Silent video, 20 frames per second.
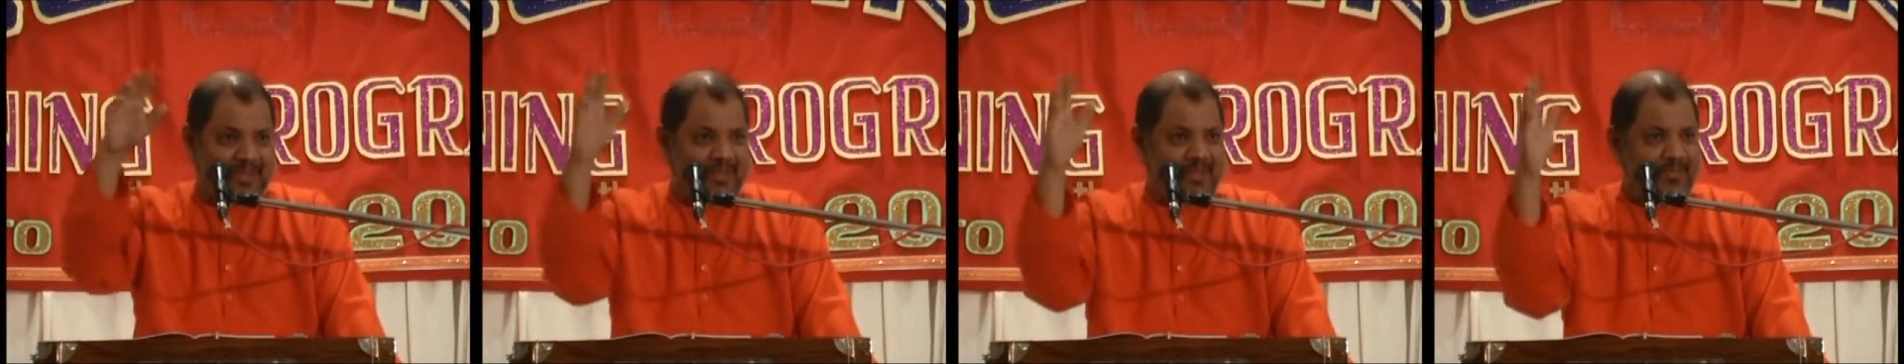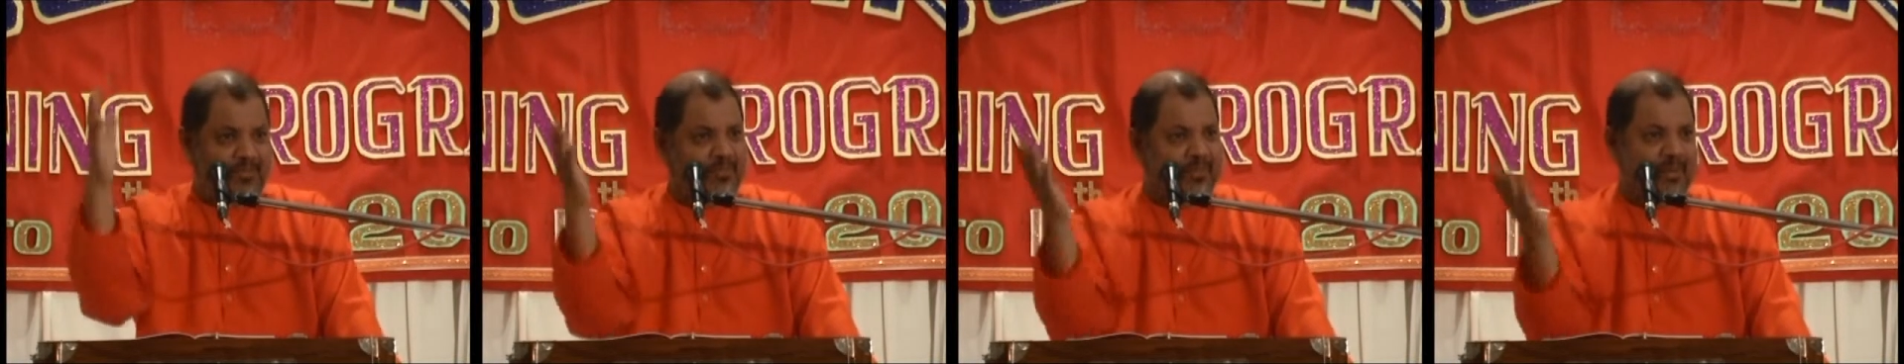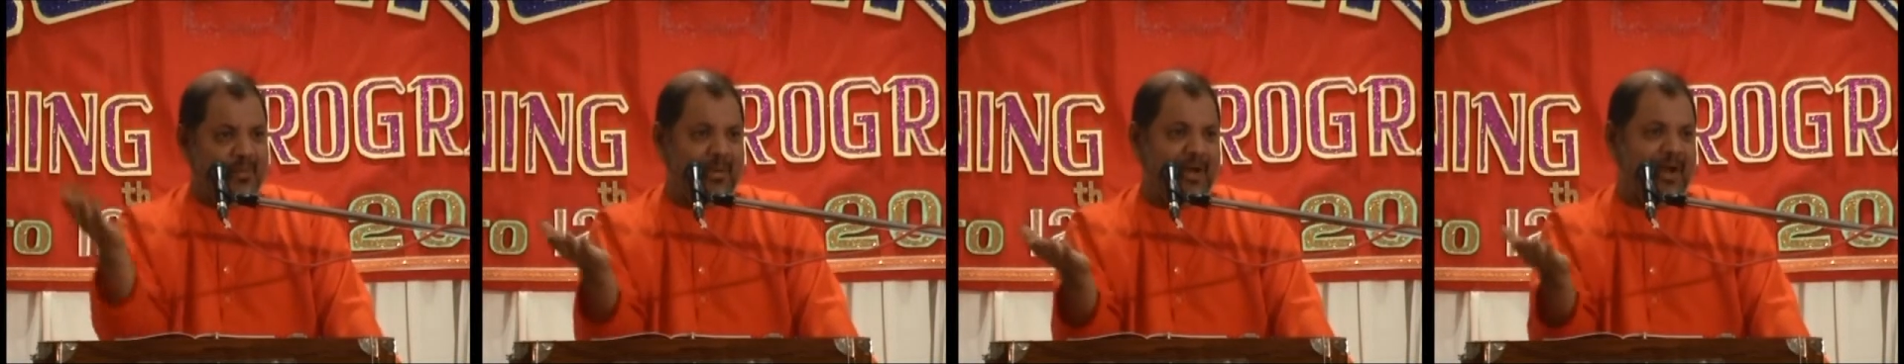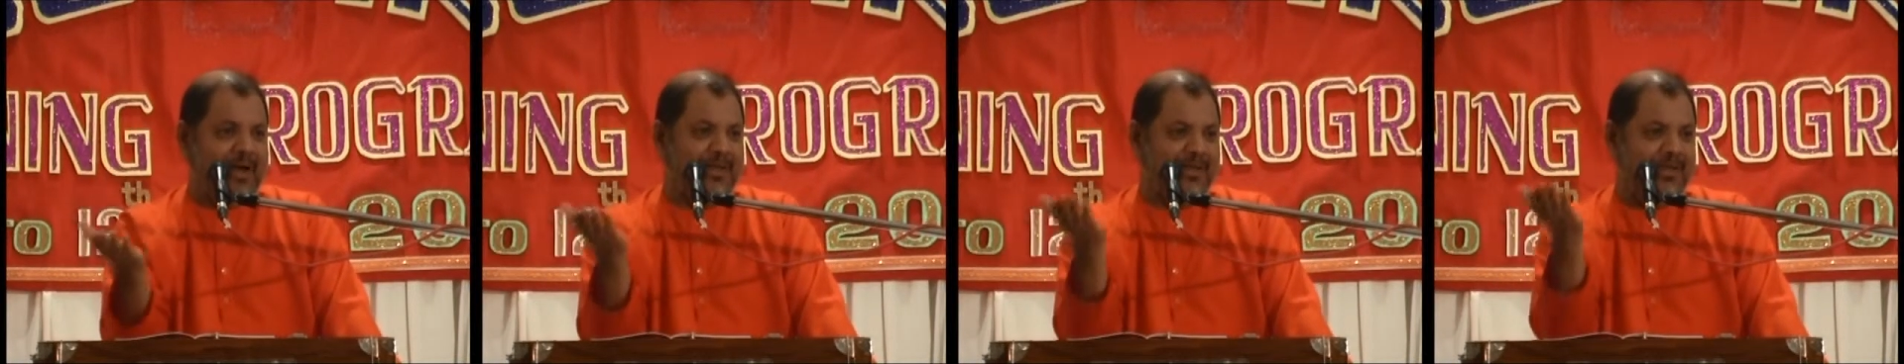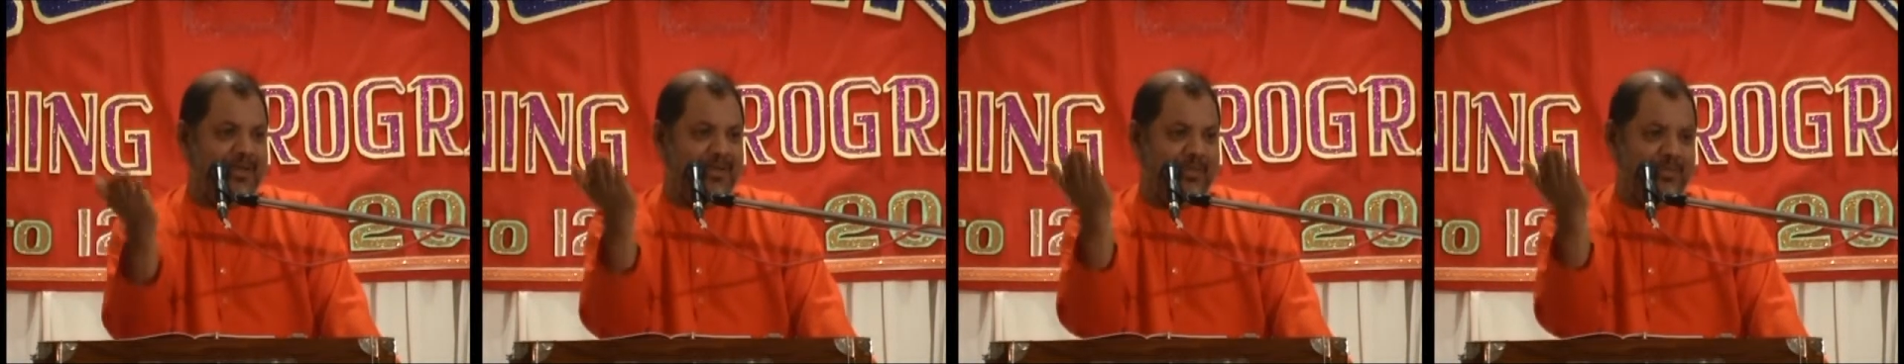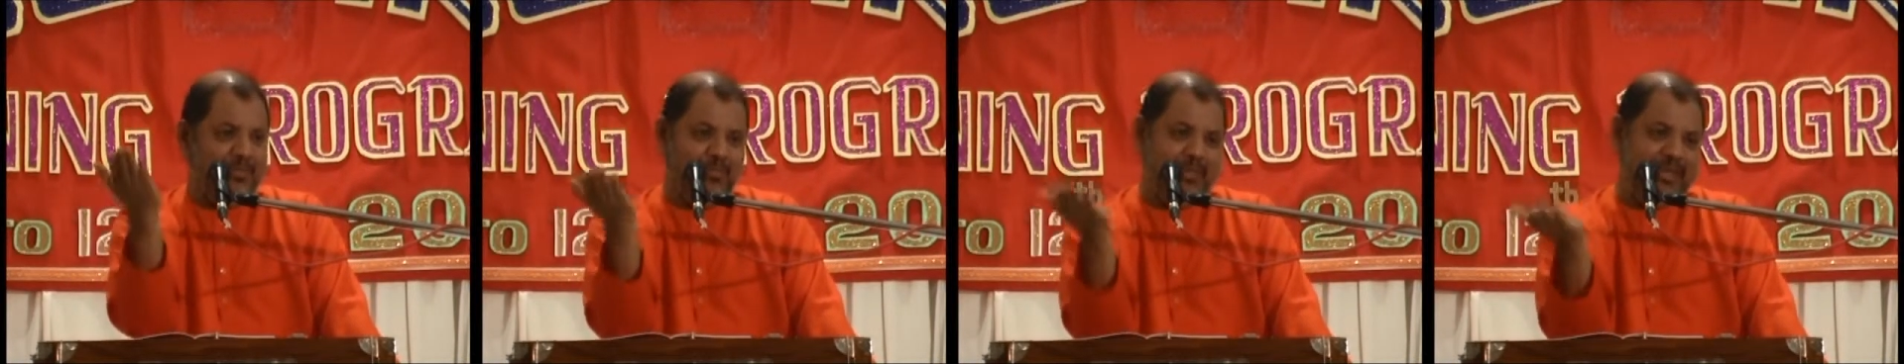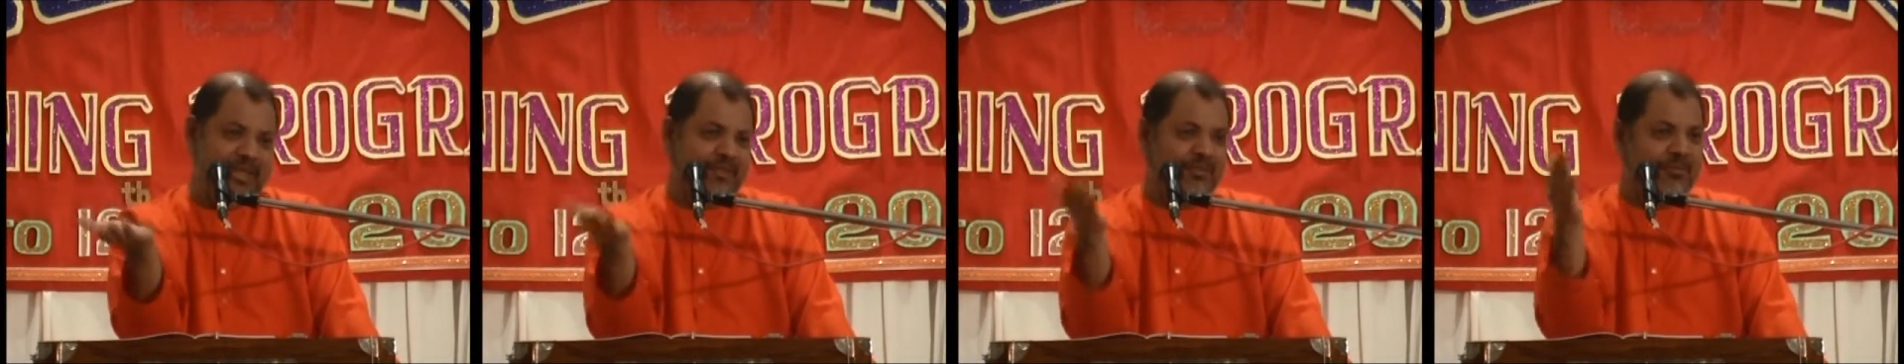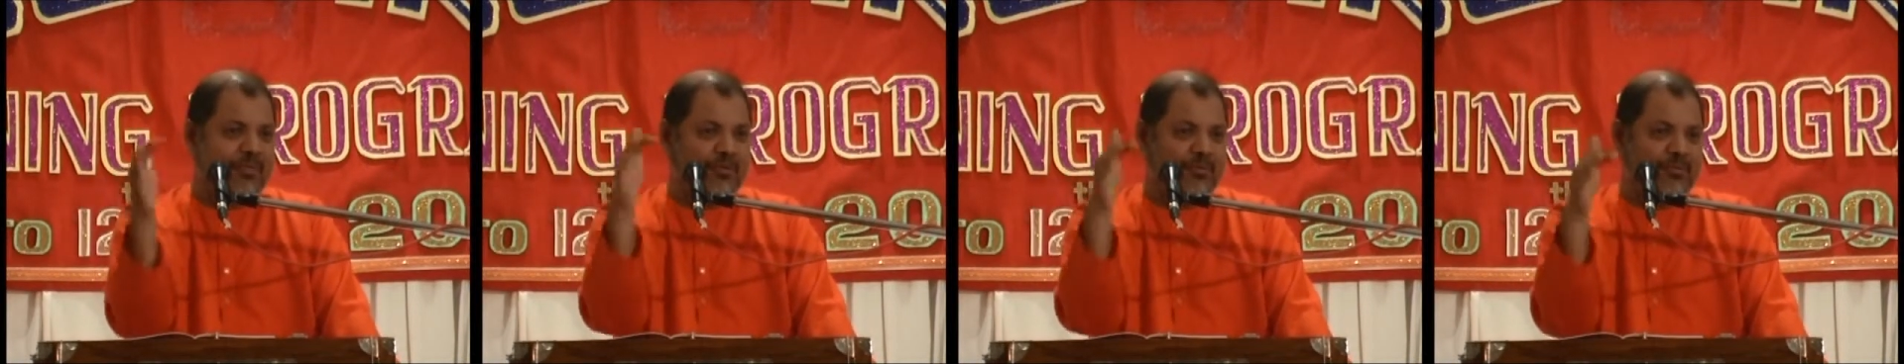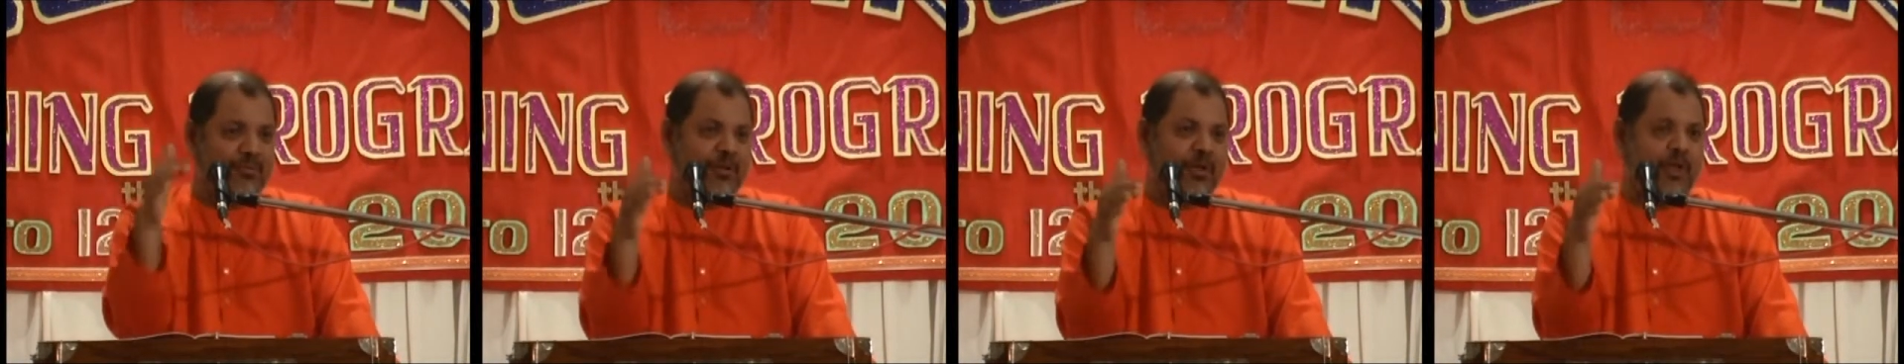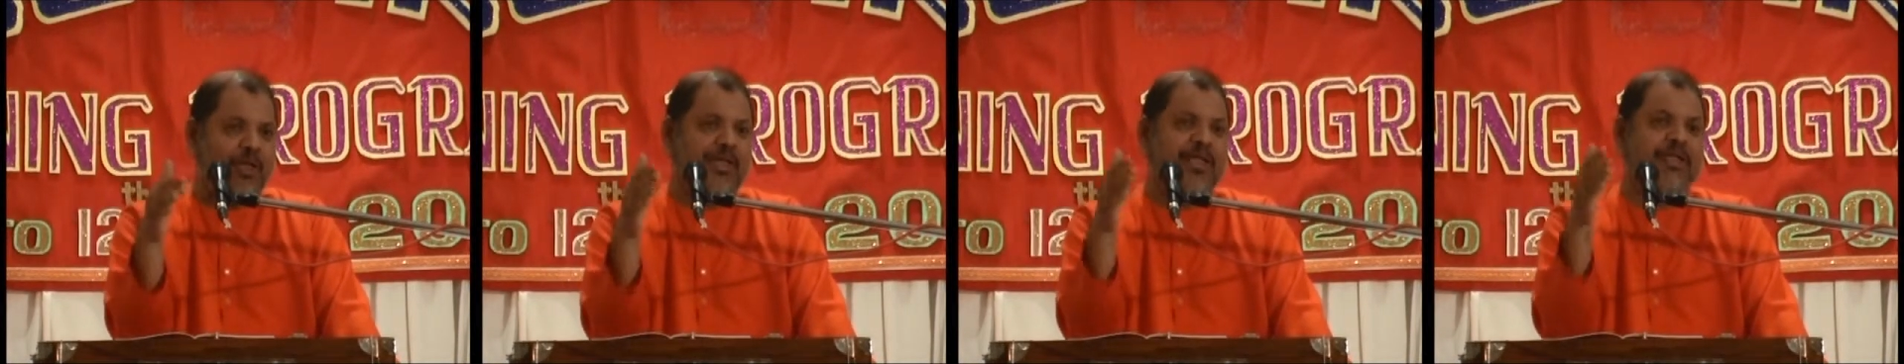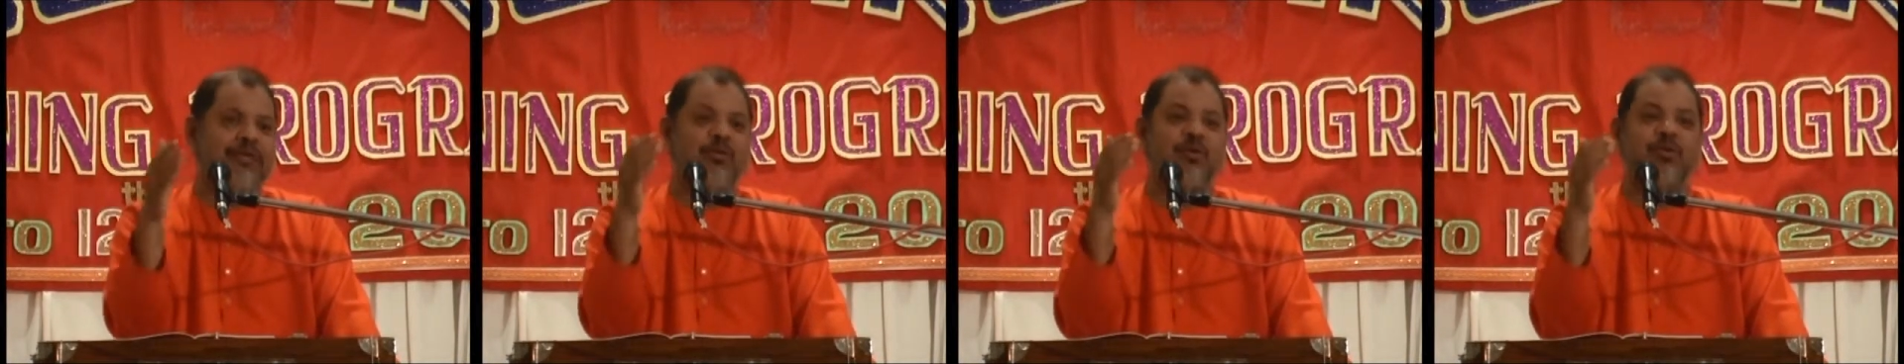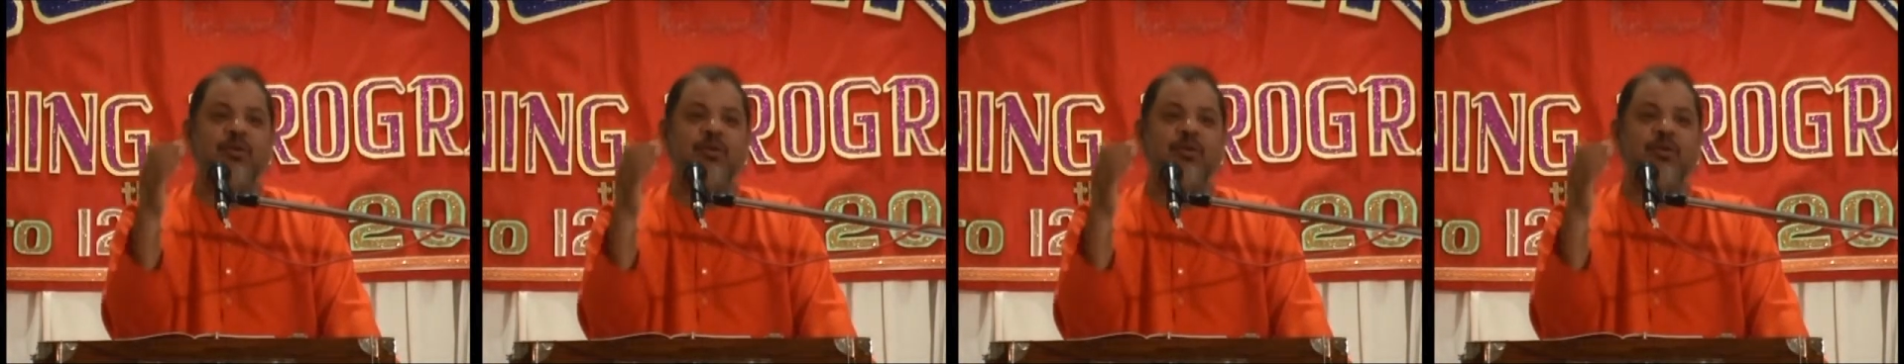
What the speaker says: The pramana, the means of knowledge,